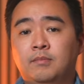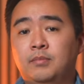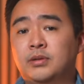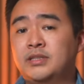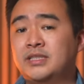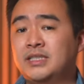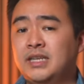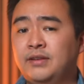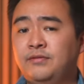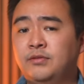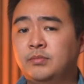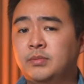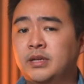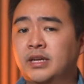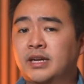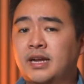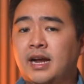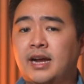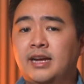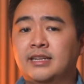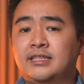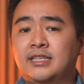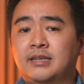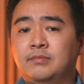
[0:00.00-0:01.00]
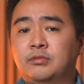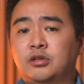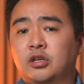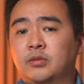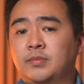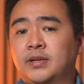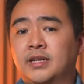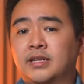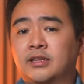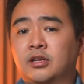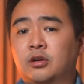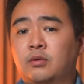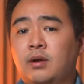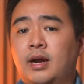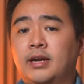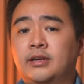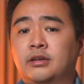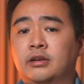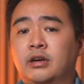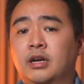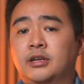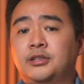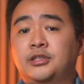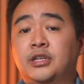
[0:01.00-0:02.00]
but Steve from the Acaia team told me that the
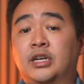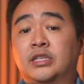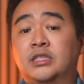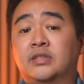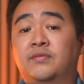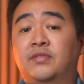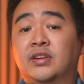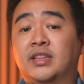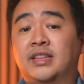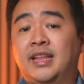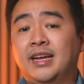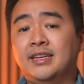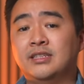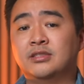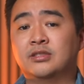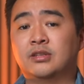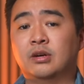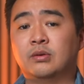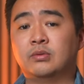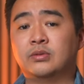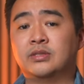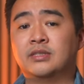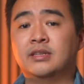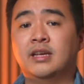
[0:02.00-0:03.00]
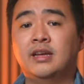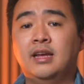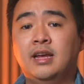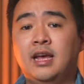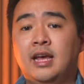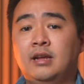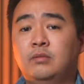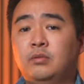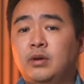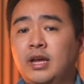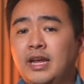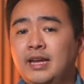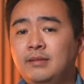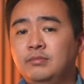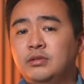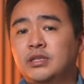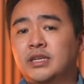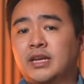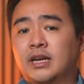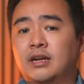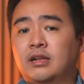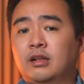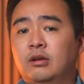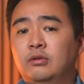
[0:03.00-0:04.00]
grinder adjusts for the next dose and will aim to
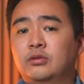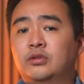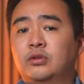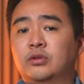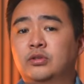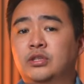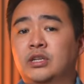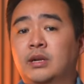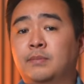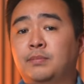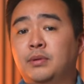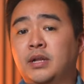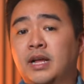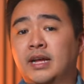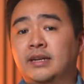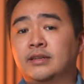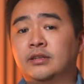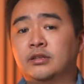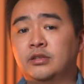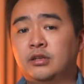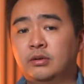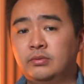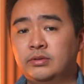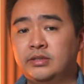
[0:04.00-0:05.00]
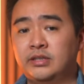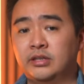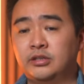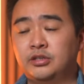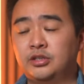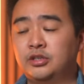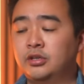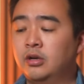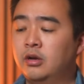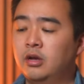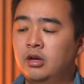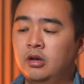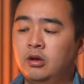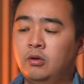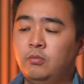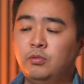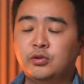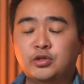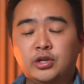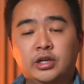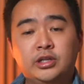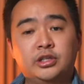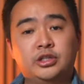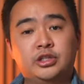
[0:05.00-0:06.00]
get closer to the planned dosage,
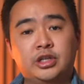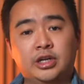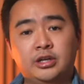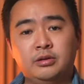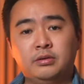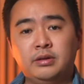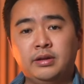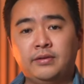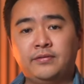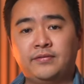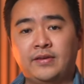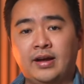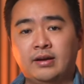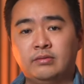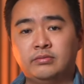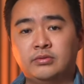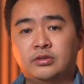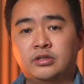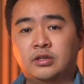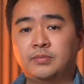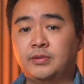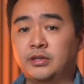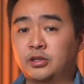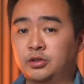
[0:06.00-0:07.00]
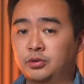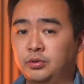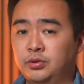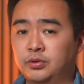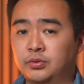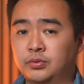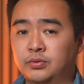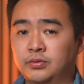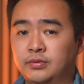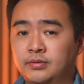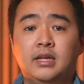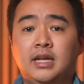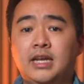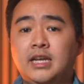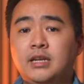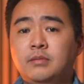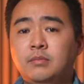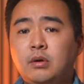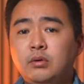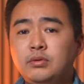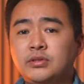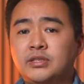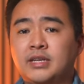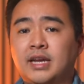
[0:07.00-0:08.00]
which I generally found to be true. In
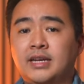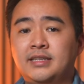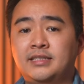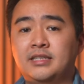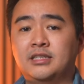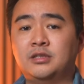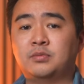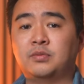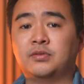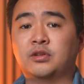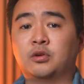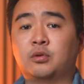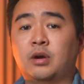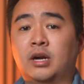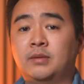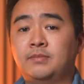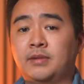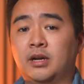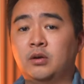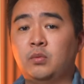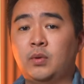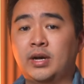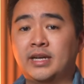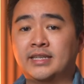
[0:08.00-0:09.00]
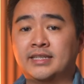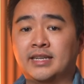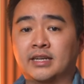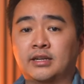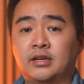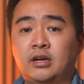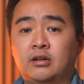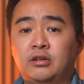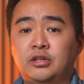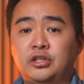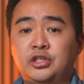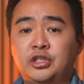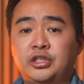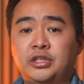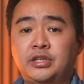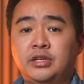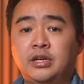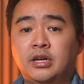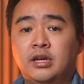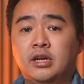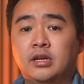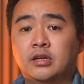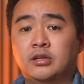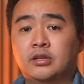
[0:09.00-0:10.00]
most cases with the grind by weight technology,
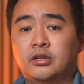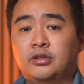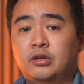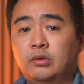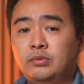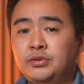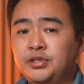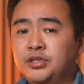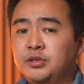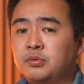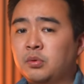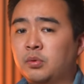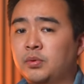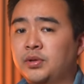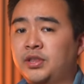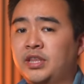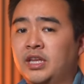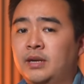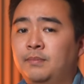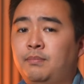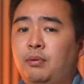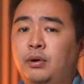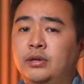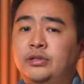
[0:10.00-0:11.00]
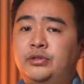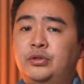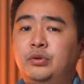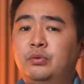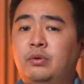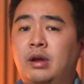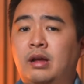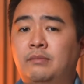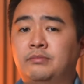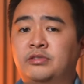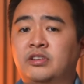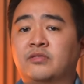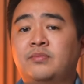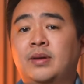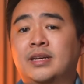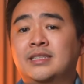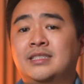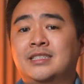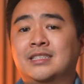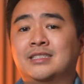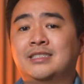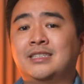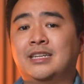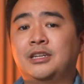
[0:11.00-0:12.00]
the doses were within 0.2 grams of my
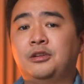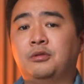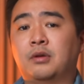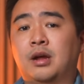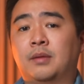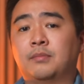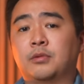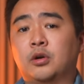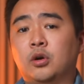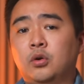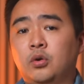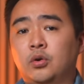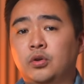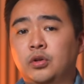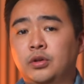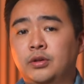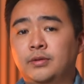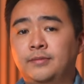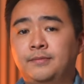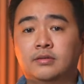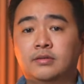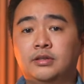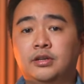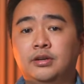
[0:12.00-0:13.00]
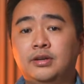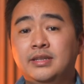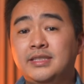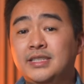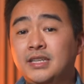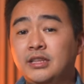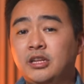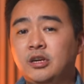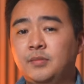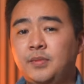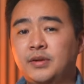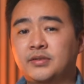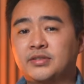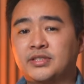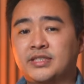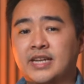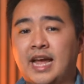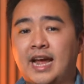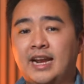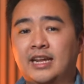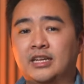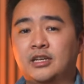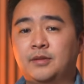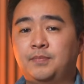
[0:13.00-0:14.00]
16 gram goal. There is a little bit of
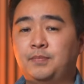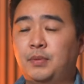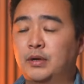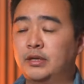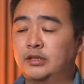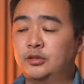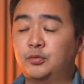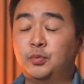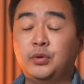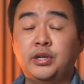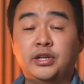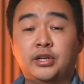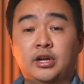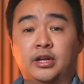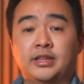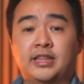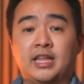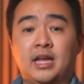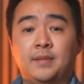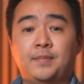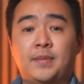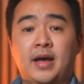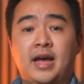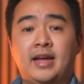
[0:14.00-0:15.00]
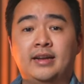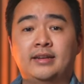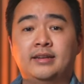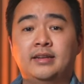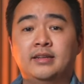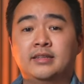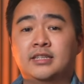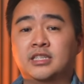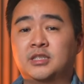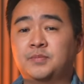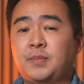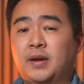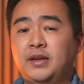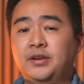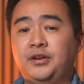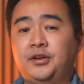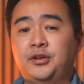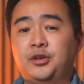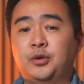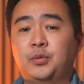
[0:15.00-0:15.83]
static, but it's really not that bad, despite not